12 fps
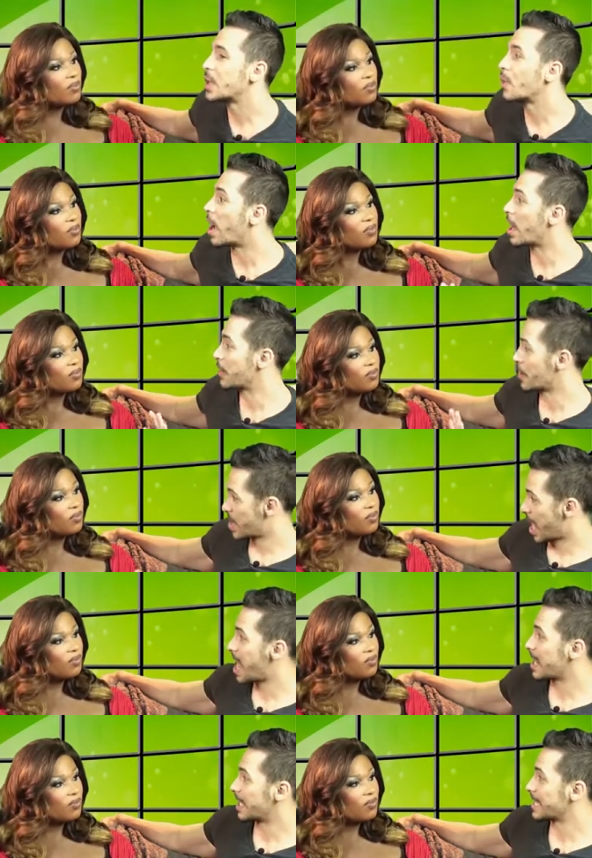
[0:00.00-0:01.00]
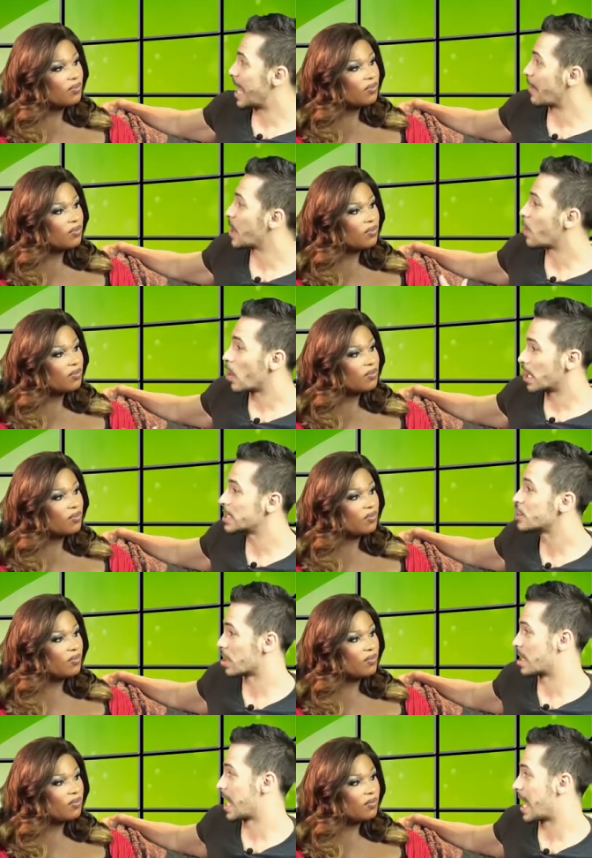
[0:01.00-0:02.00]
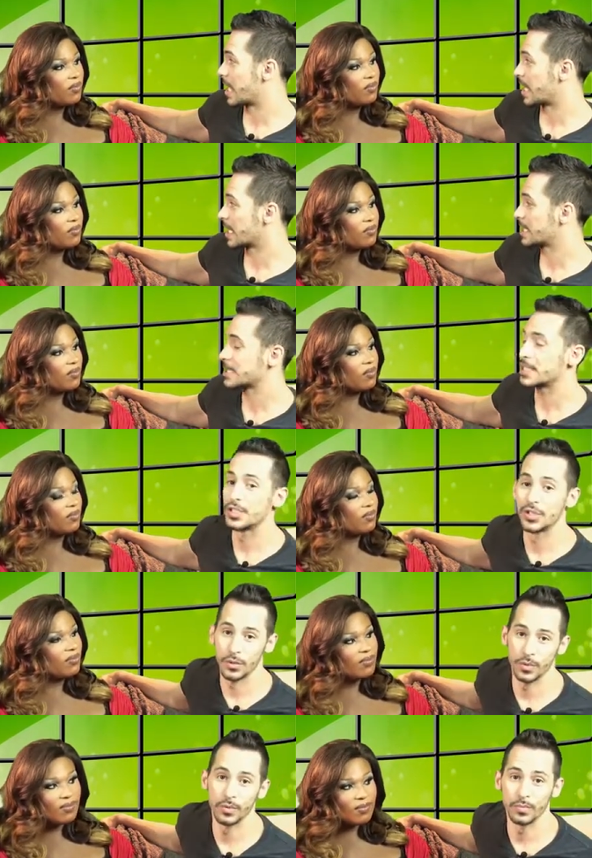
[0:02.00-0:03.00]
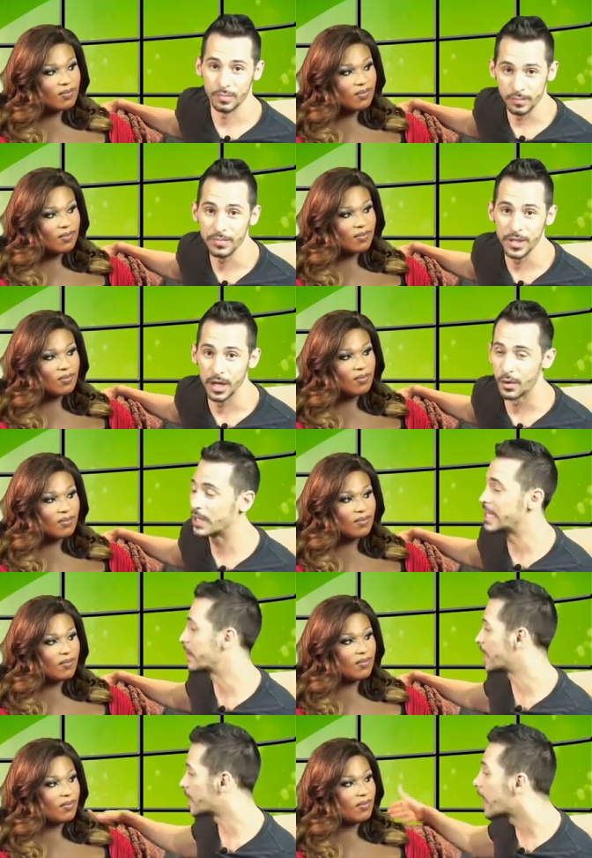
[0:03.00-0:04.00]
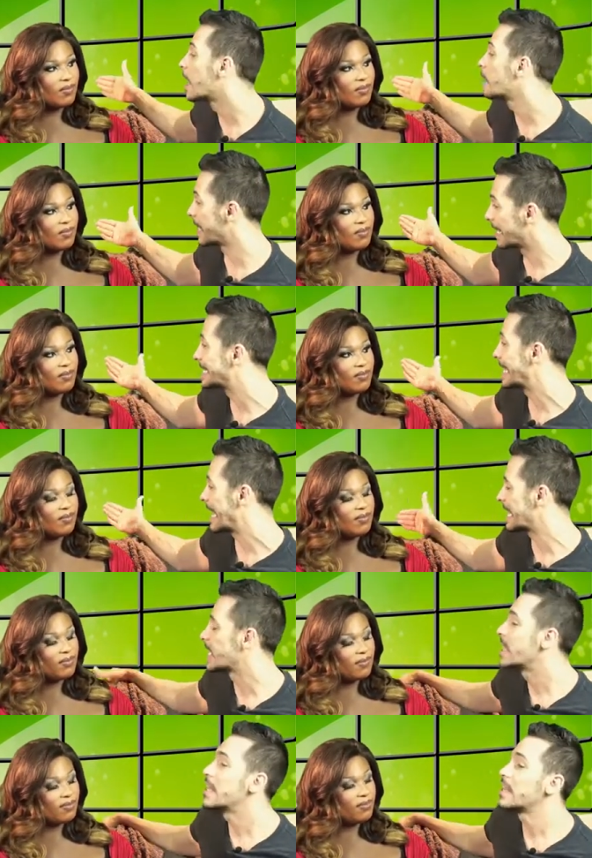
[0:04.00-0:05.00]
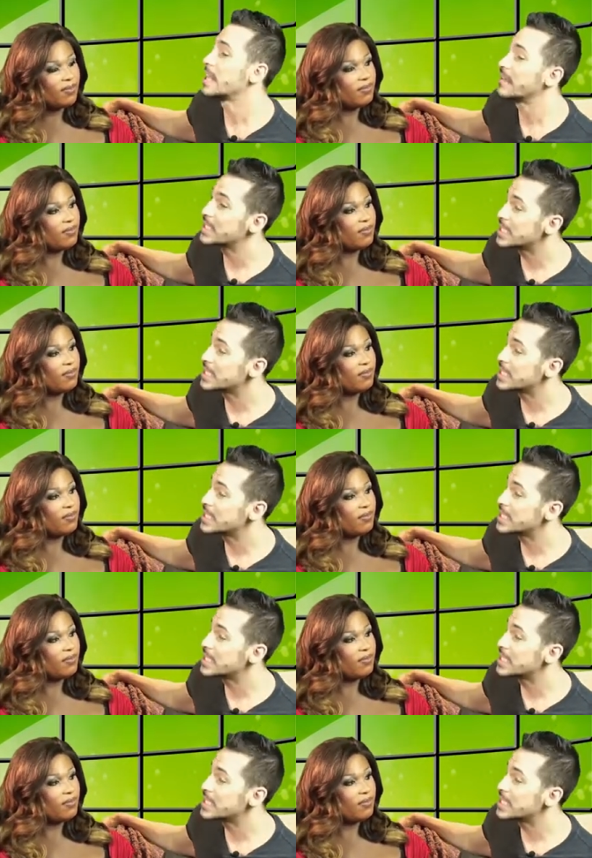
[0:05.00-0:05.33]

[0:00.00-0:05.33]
Speaker 1: while they're not allowing one drug addict to you know, even come and attend, they've